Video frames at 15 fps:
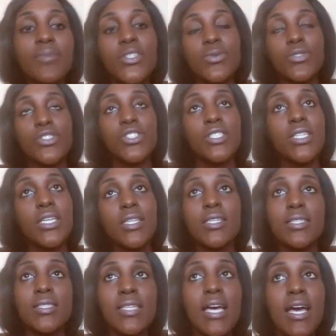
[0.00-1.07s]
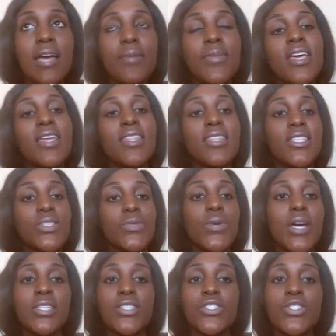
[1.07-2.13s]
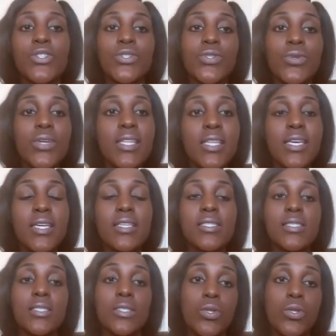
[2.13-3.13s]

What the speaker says: this is what you did this time, that's why you're still doing this.